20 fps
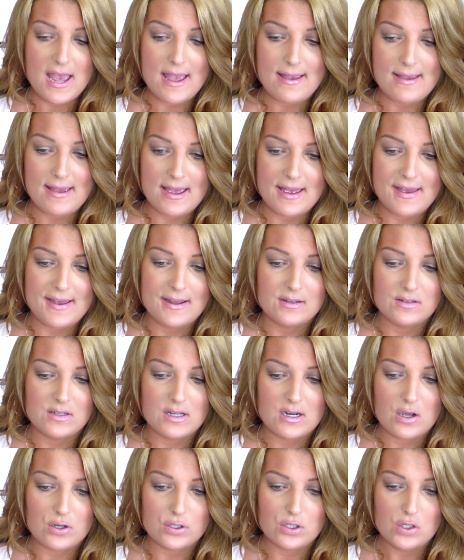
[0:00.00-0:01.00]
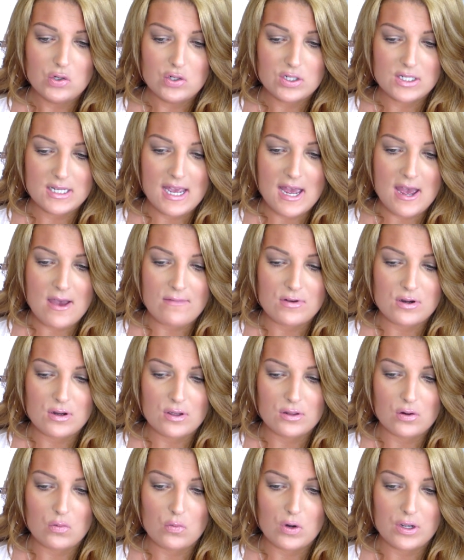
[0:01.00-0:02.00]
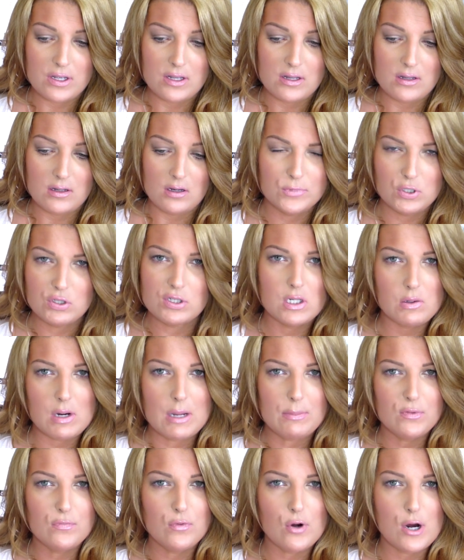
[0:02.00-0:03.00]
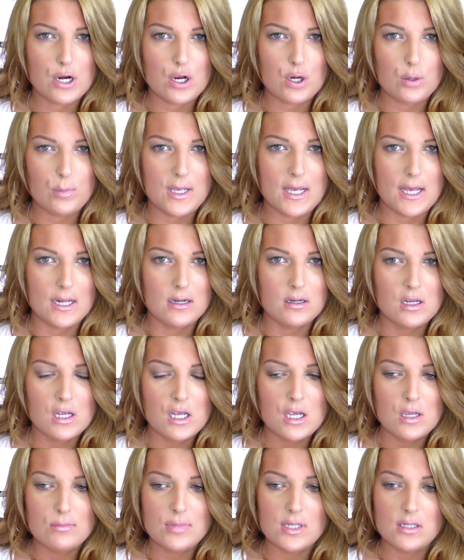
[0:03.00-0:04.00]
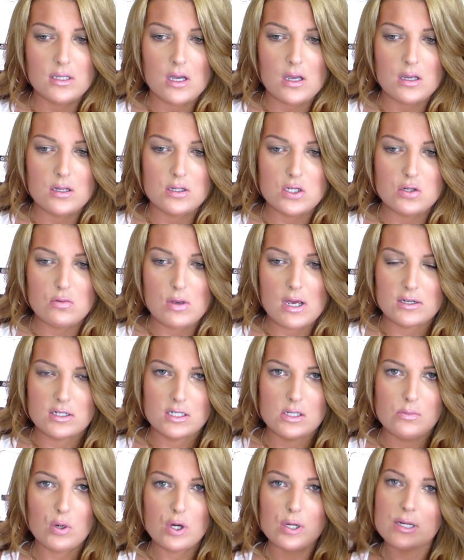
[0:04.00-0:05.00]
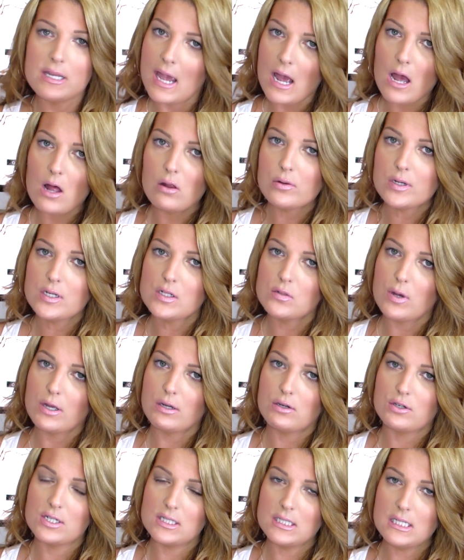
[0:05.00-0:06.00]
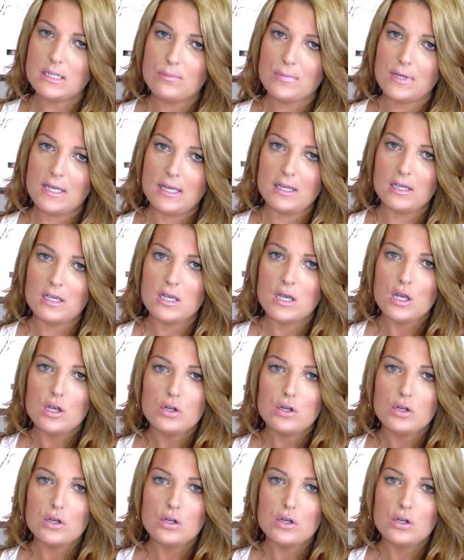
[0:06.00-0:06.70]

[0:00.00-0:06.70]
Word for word: and then I'll usually have another one, usually right before I go to bed, because you actually burn calories while you're sleeping.